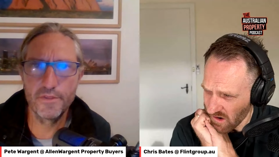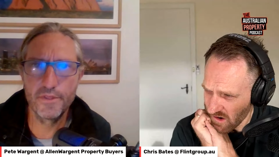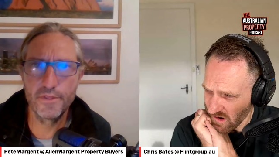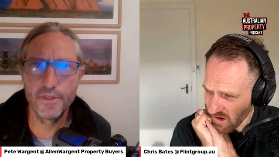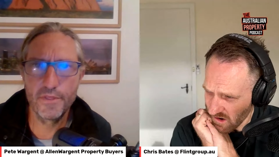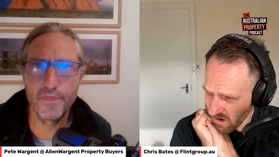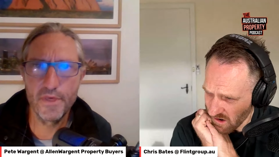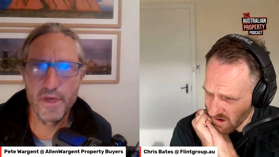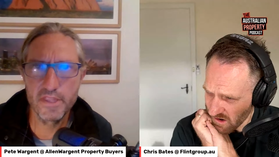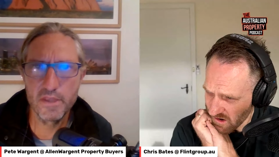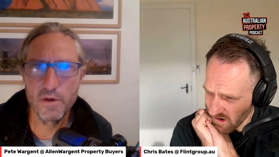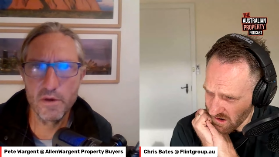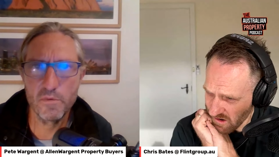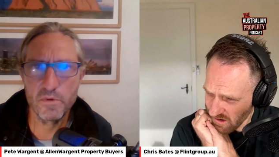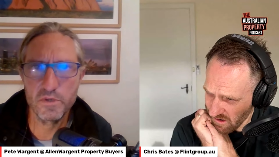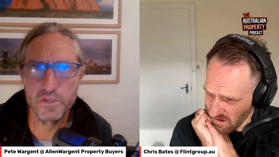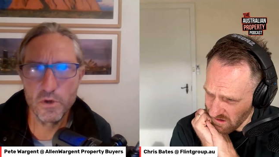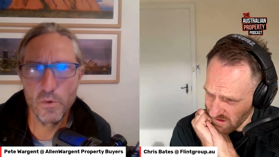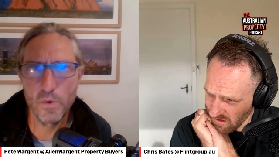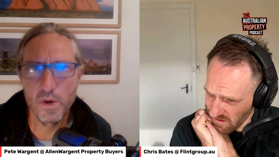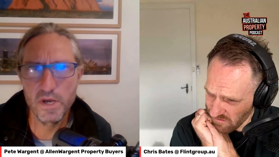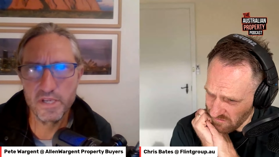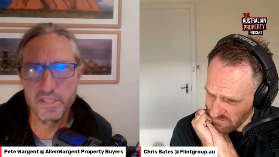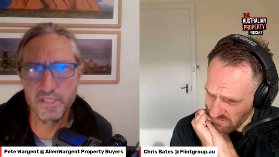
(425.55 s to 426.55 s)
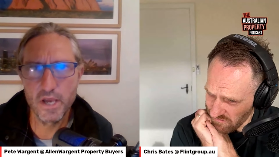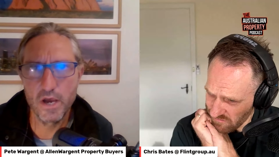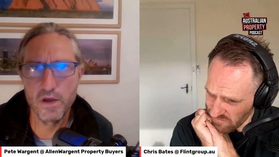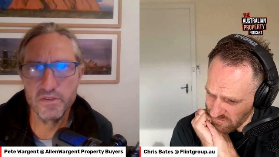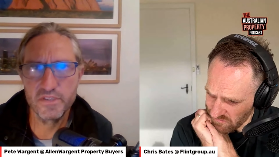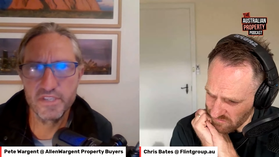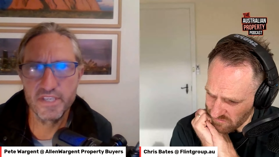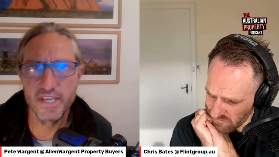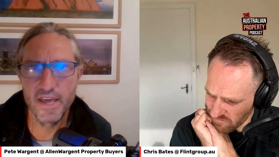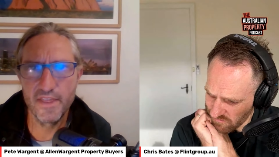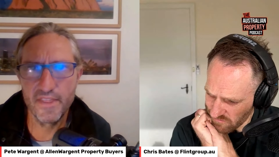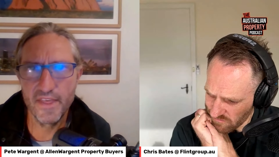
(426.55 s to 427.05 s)
Speaker 1: the thing that was always going
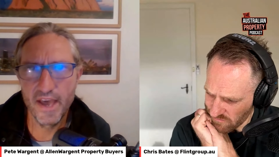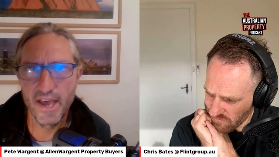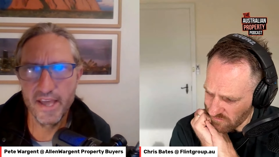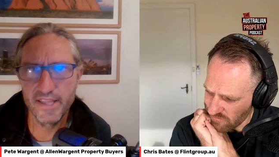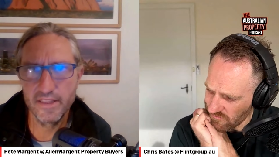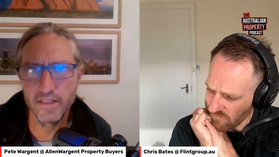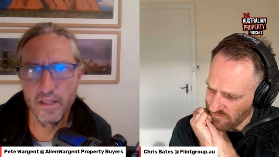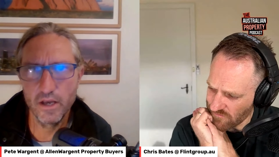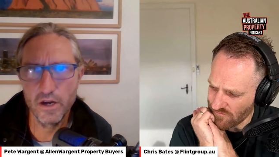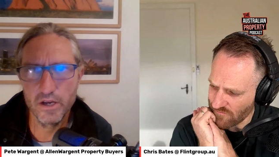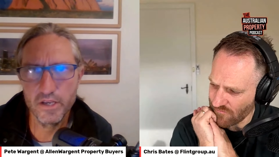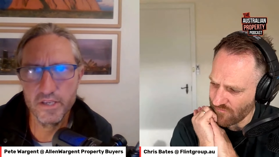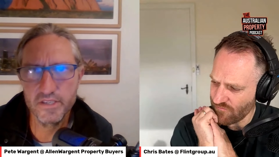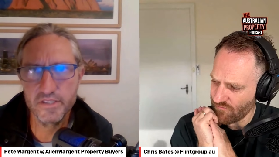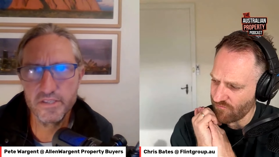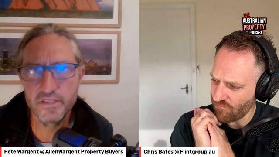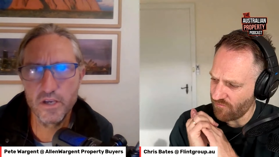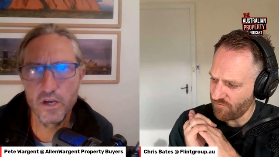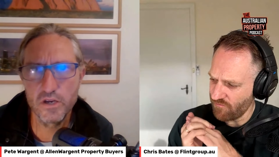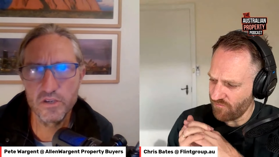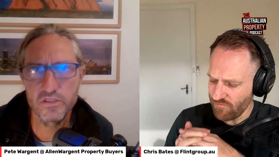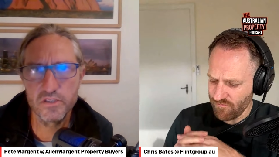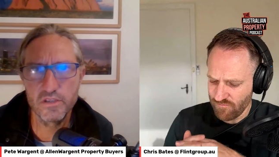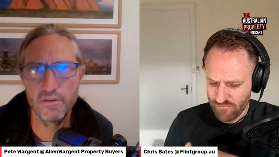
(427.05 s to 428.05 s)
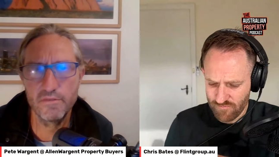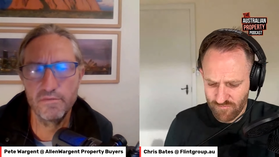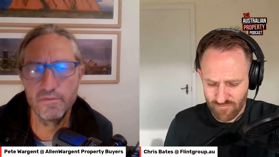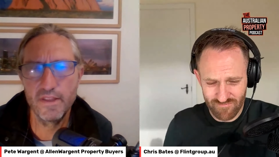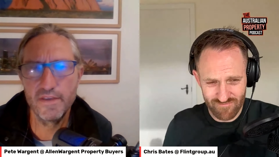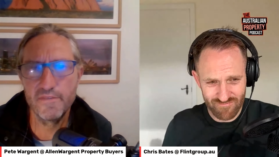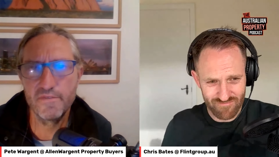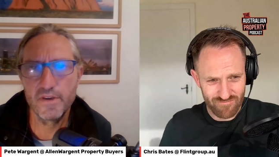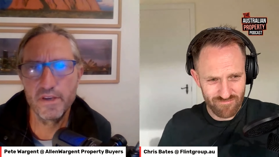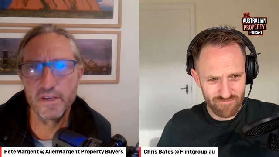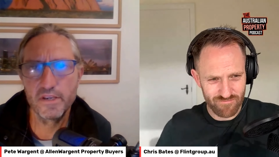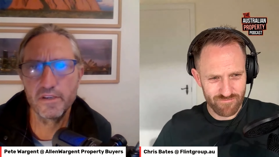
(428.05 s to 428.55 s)
to get the headlines, cost of
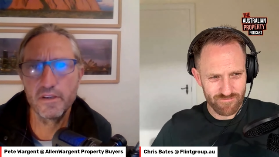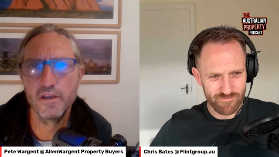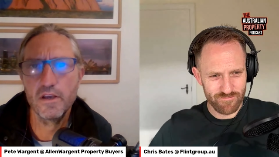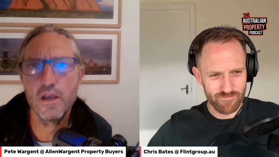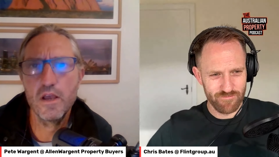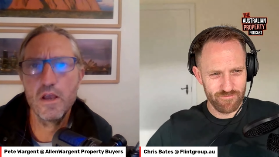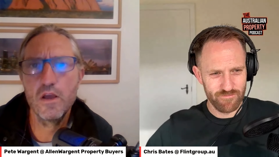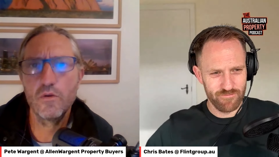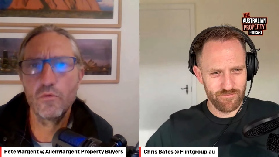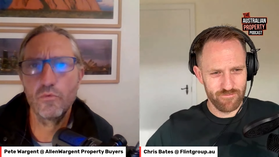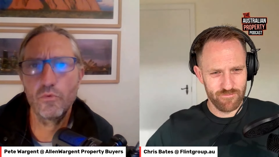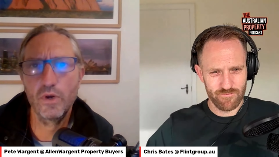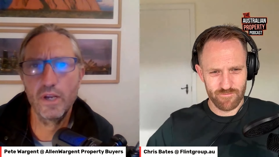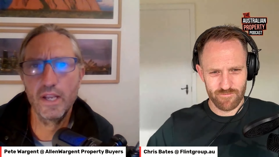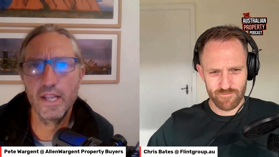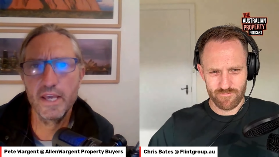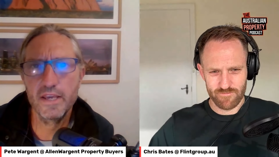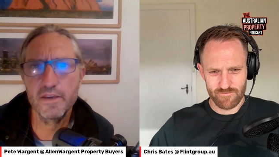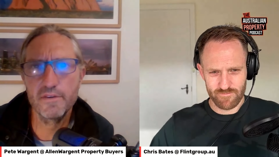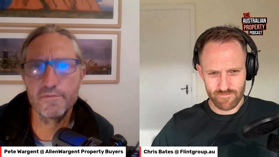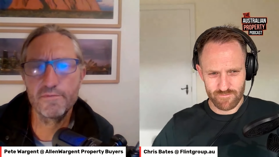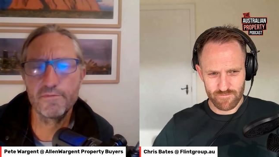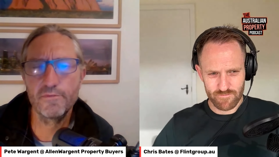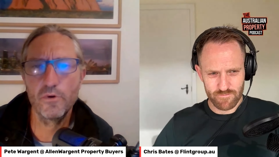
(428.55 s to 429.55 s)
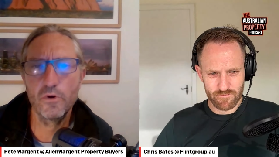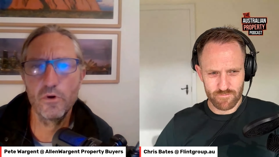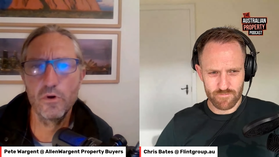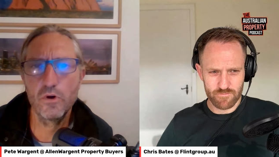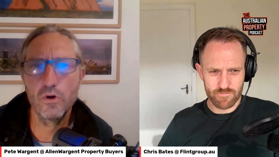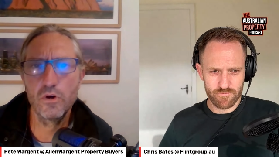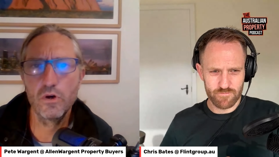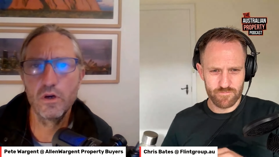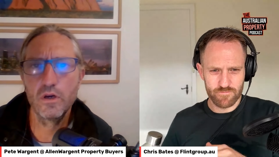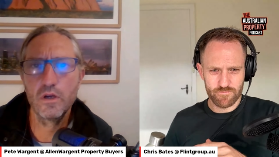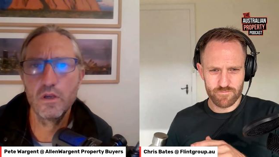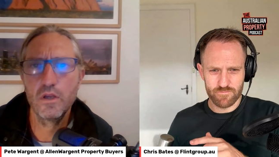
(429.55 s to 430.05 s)
living relief
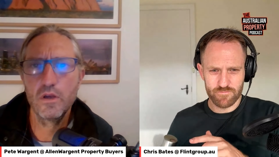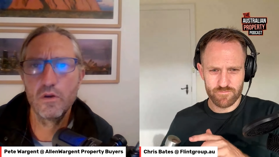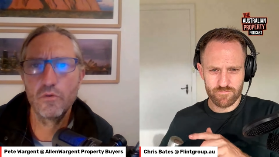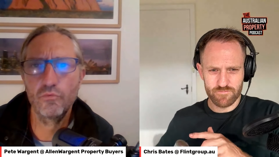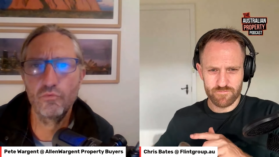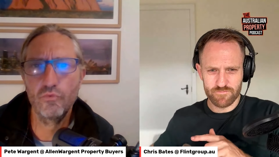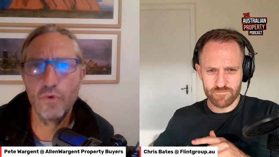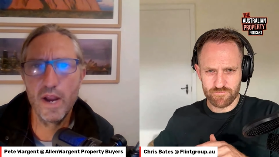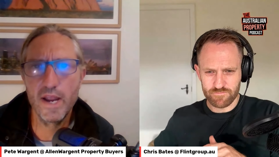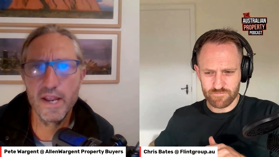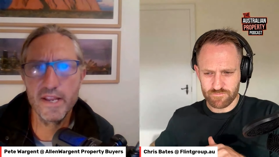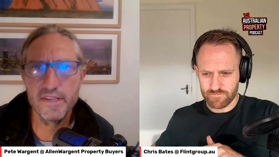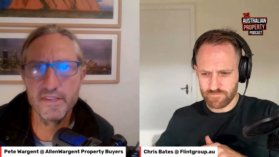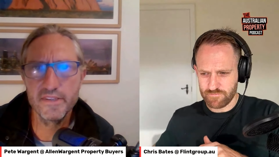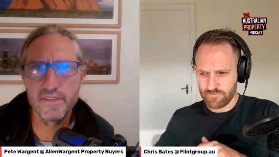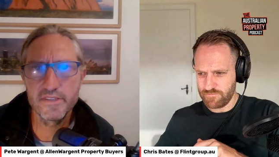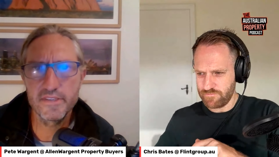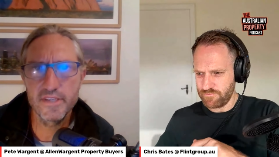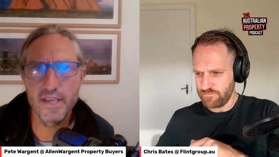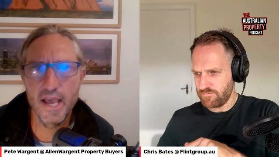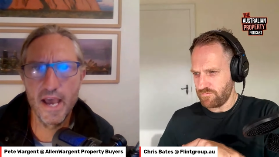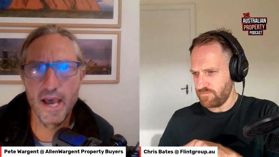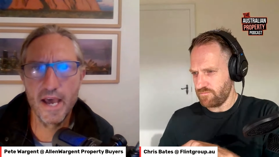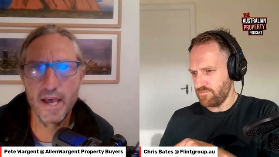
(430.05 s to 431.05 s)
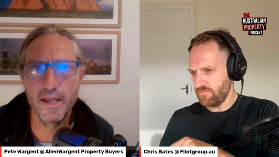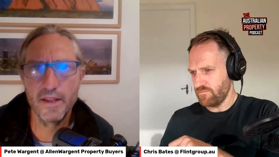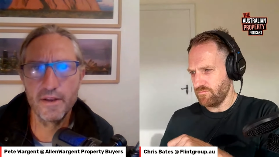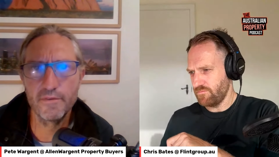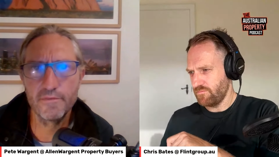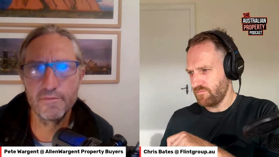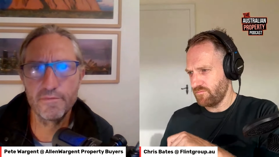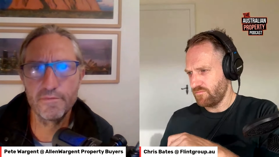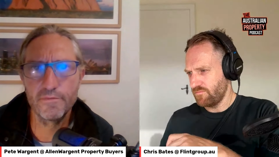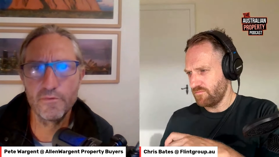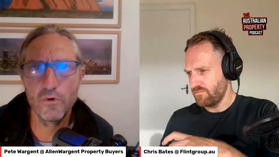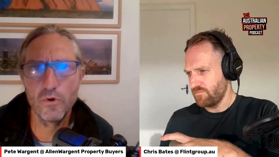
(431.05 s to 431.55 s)
for rent
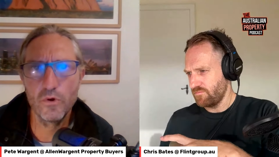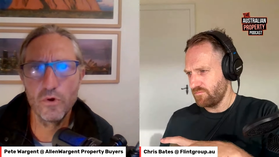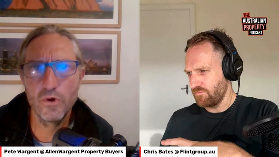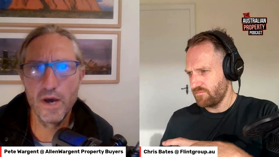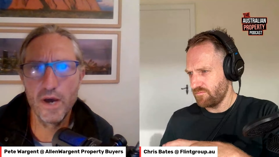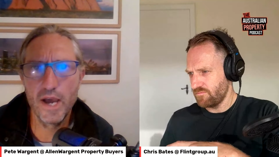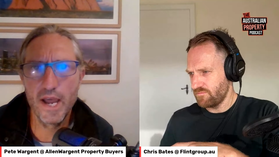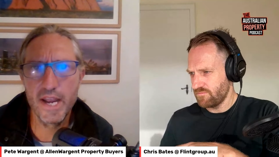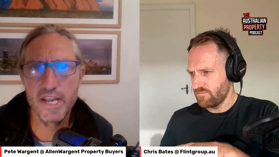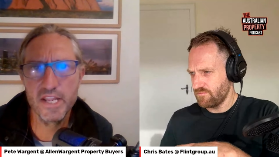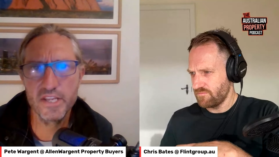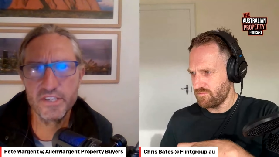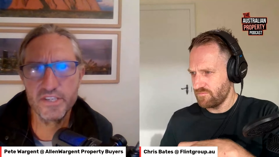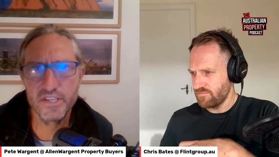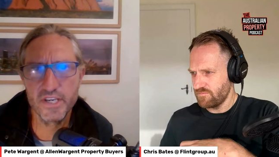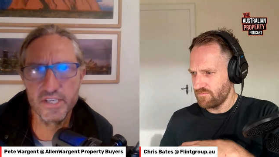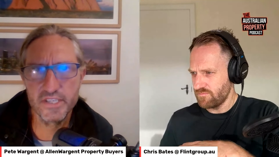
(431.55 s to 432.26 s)
and for energy.